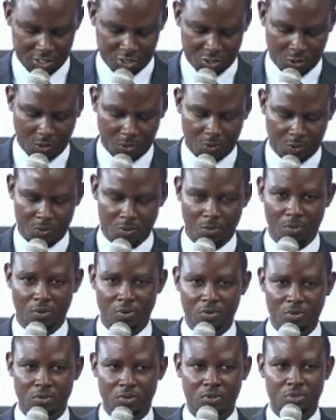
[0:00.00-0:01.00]
And
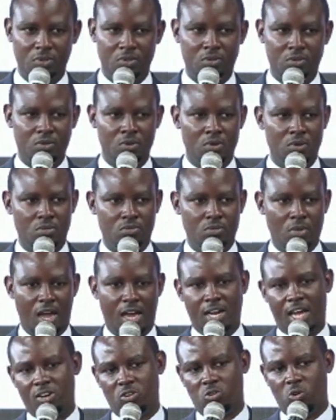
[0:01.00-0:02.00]
so,
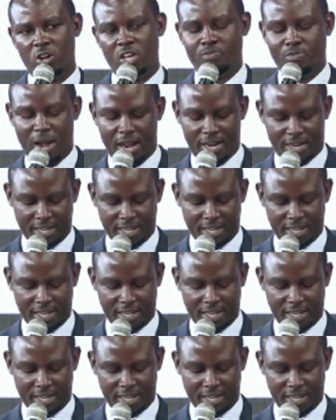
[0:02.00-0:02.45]
and